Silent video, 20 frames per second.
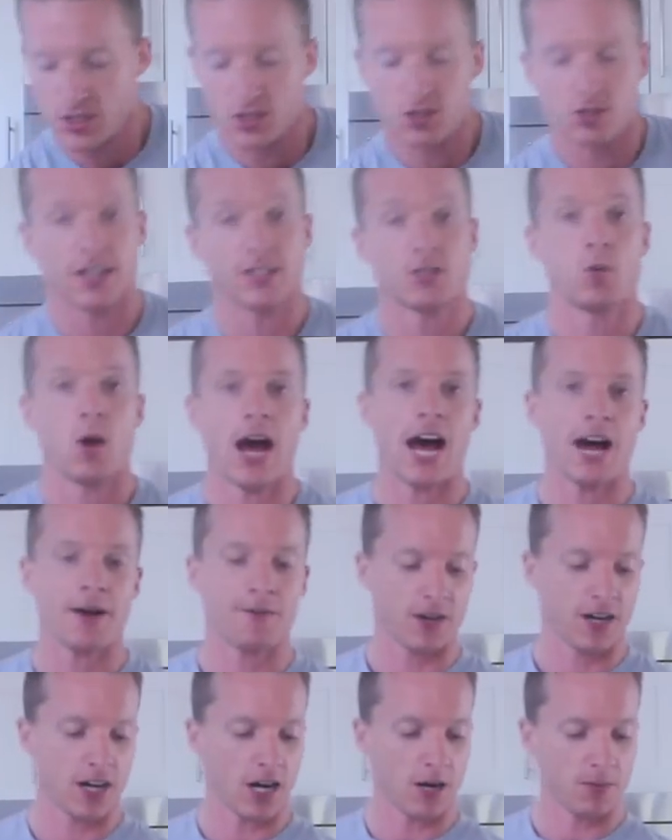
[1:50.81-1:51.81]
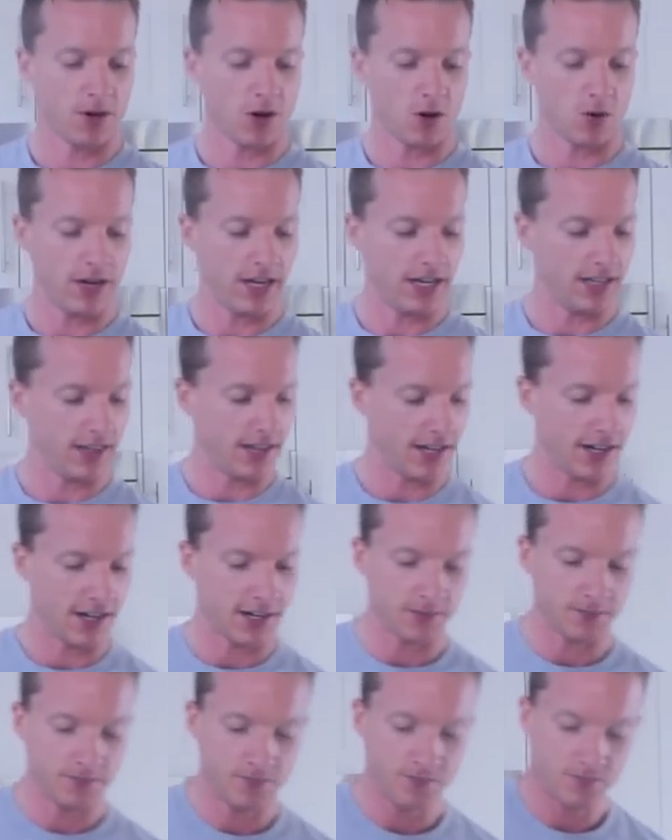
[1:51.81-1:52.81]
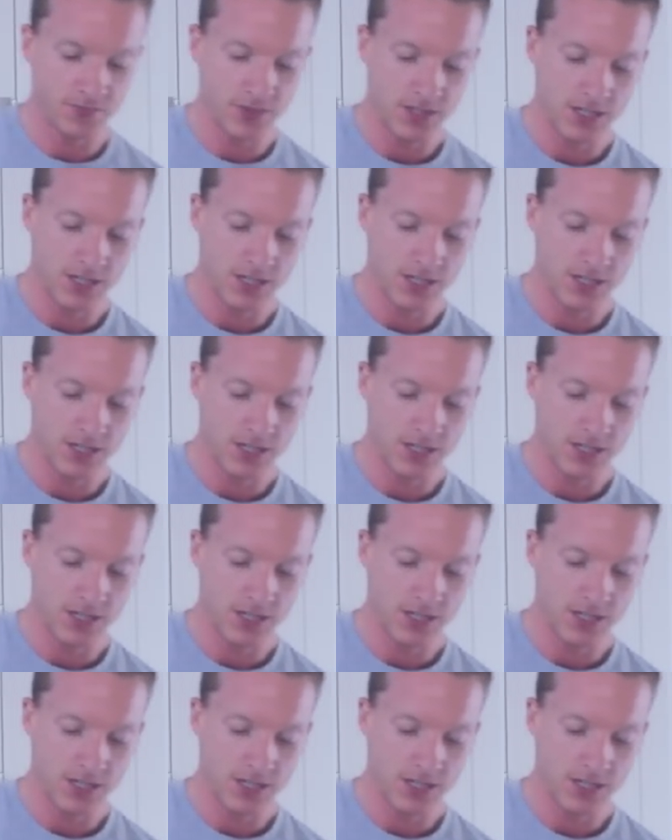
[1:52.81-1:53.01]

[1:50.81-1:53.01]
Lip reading: So that's half a cup going in there.